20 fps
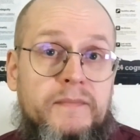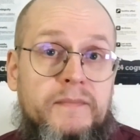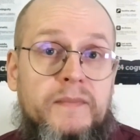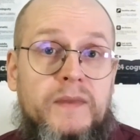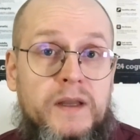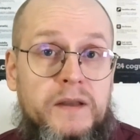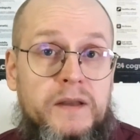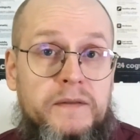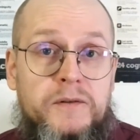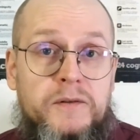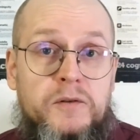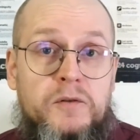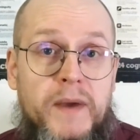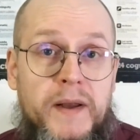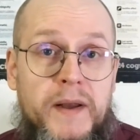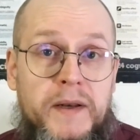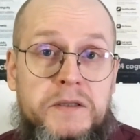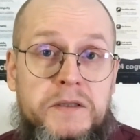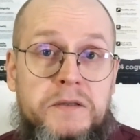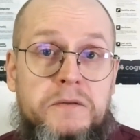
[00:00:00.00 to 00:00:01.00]
if you
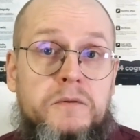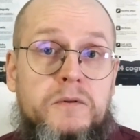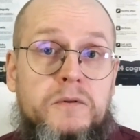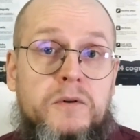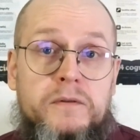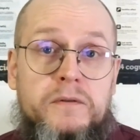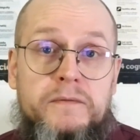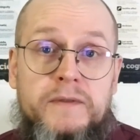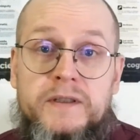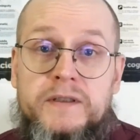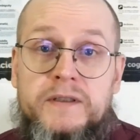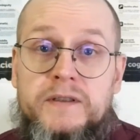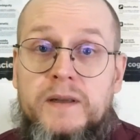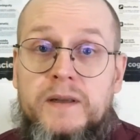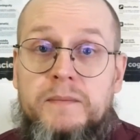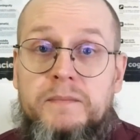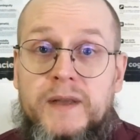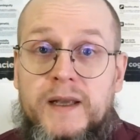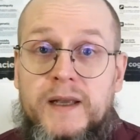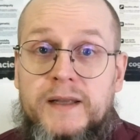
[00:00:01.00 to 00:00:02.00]
manage to convince
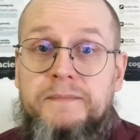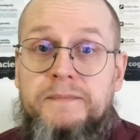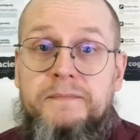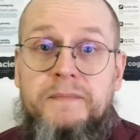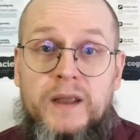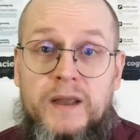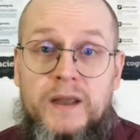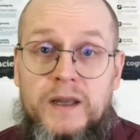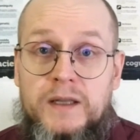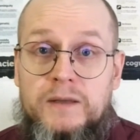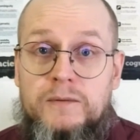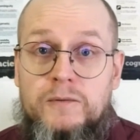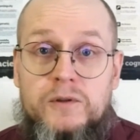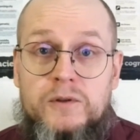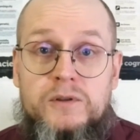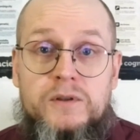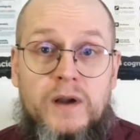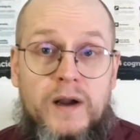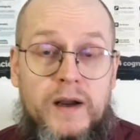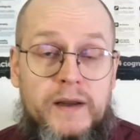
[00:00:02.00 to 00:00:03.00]
them that it was
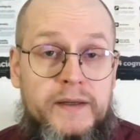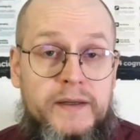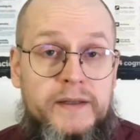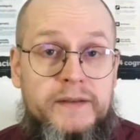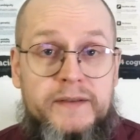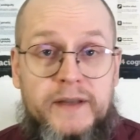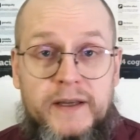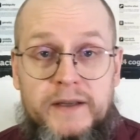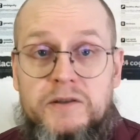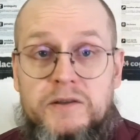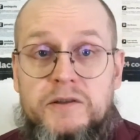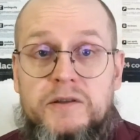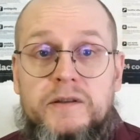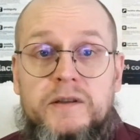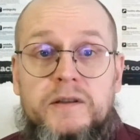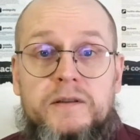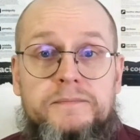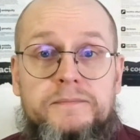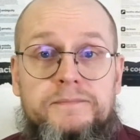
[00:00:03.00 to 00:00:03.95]
unintentional.